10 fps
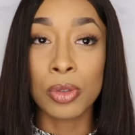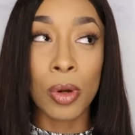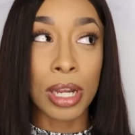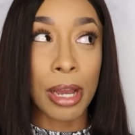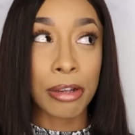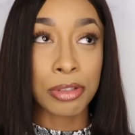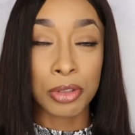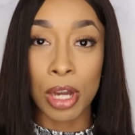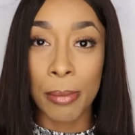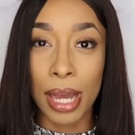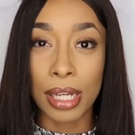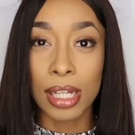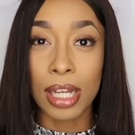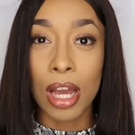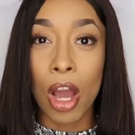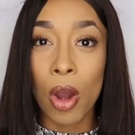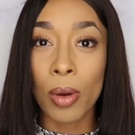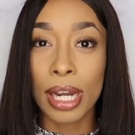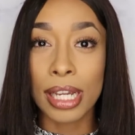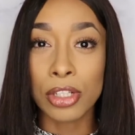You go get napkins, you come back. Oh,
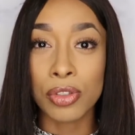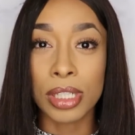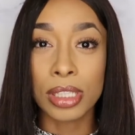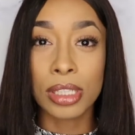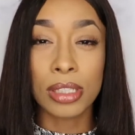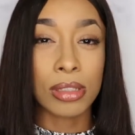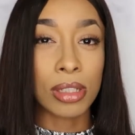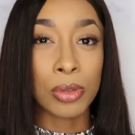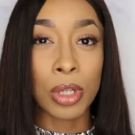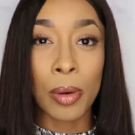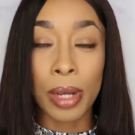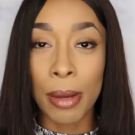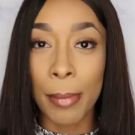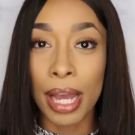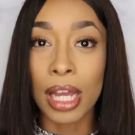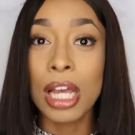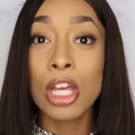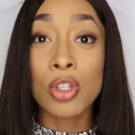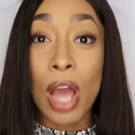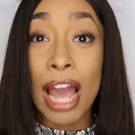can I get drinks? You go and come back.
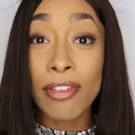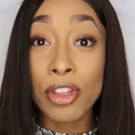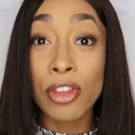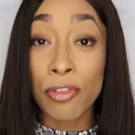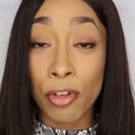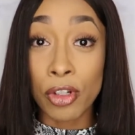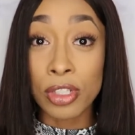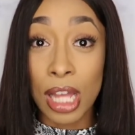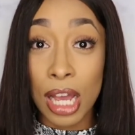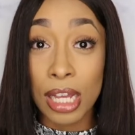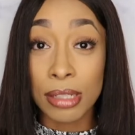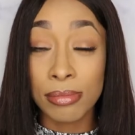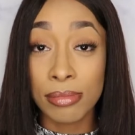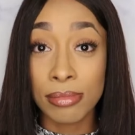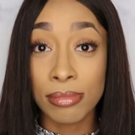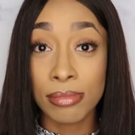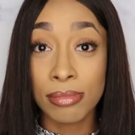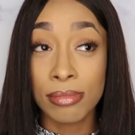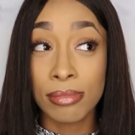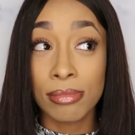So after the first time
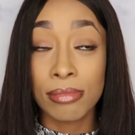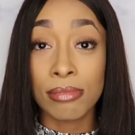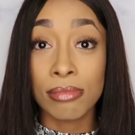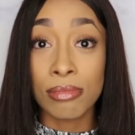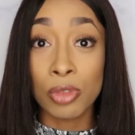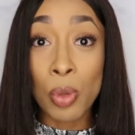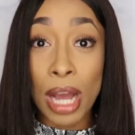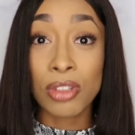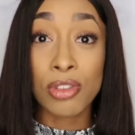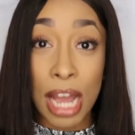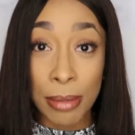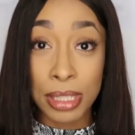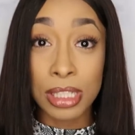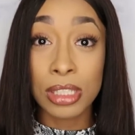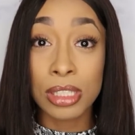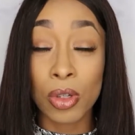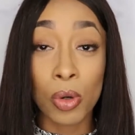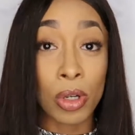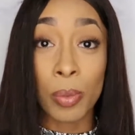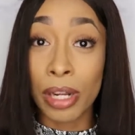you ask for napkins
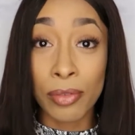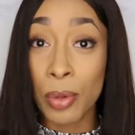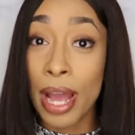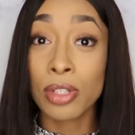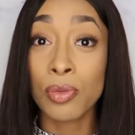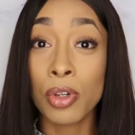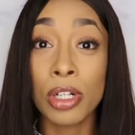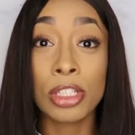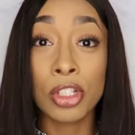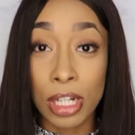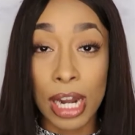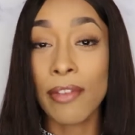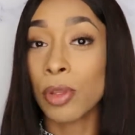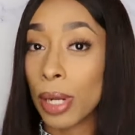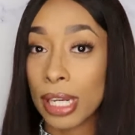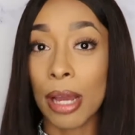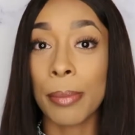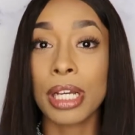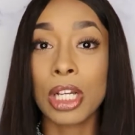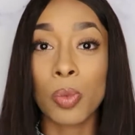or whatever you ask for, you're gonna have to wait now,
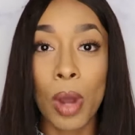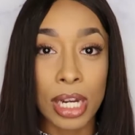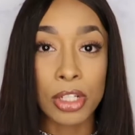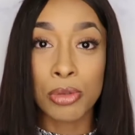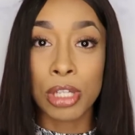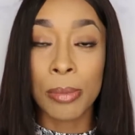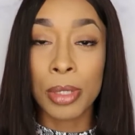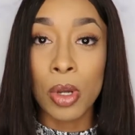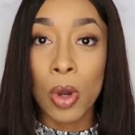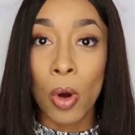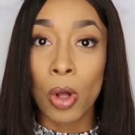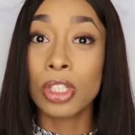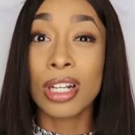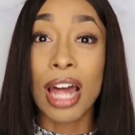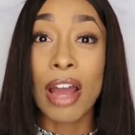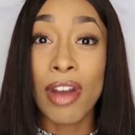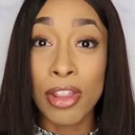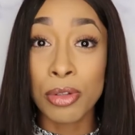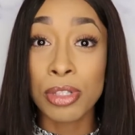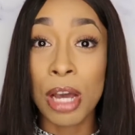because why didn't you tell me all together? I'd
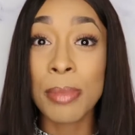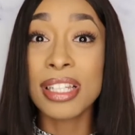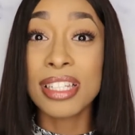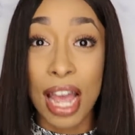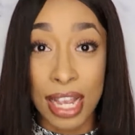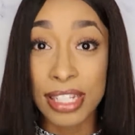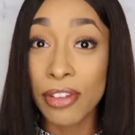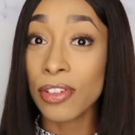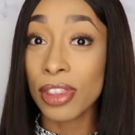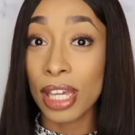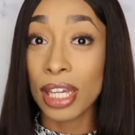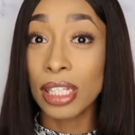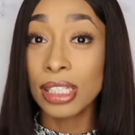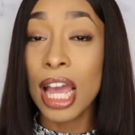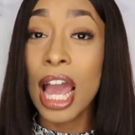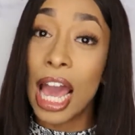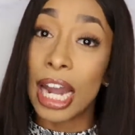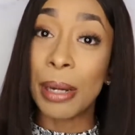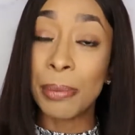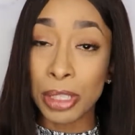rather you tell me 10 different things
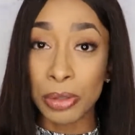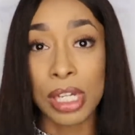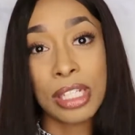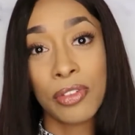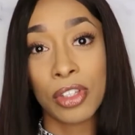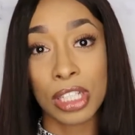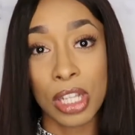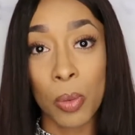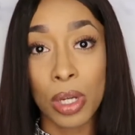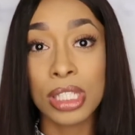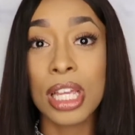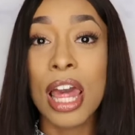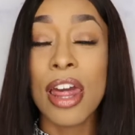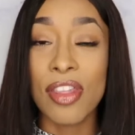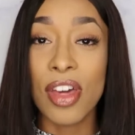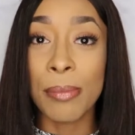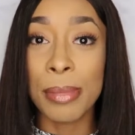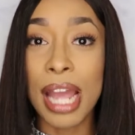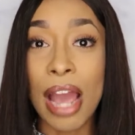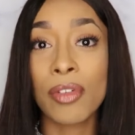and I bring you 10 different things at once than
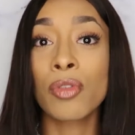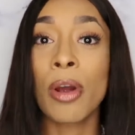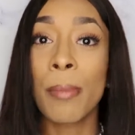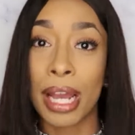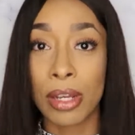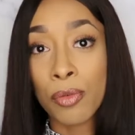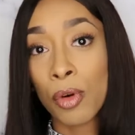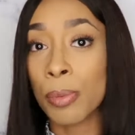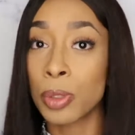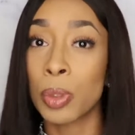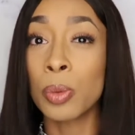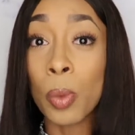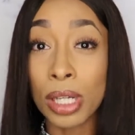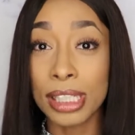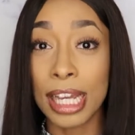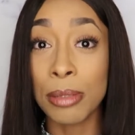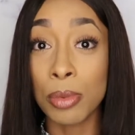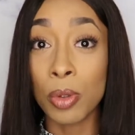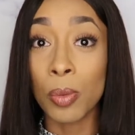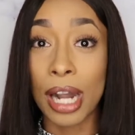me having to run back and forth between one
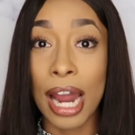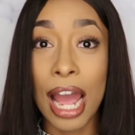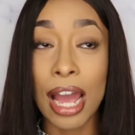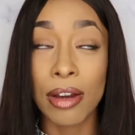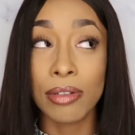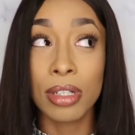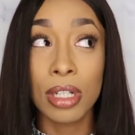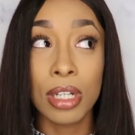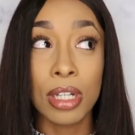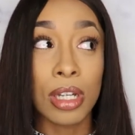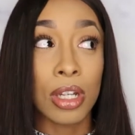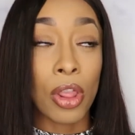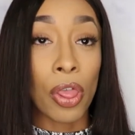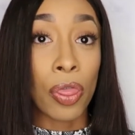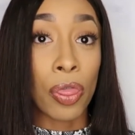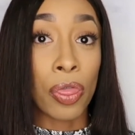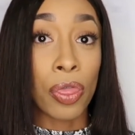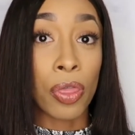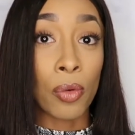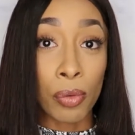table when I have
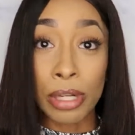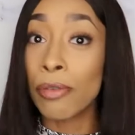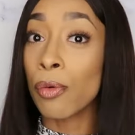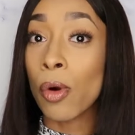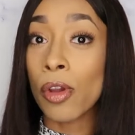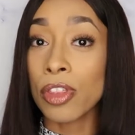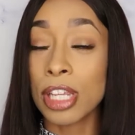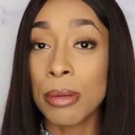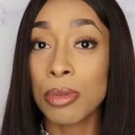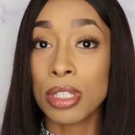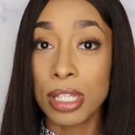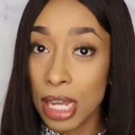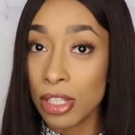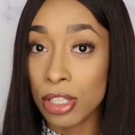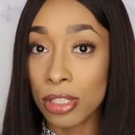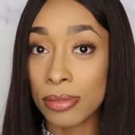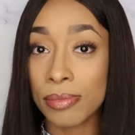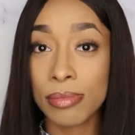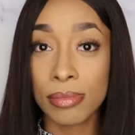3 or 4 other tables to tend to.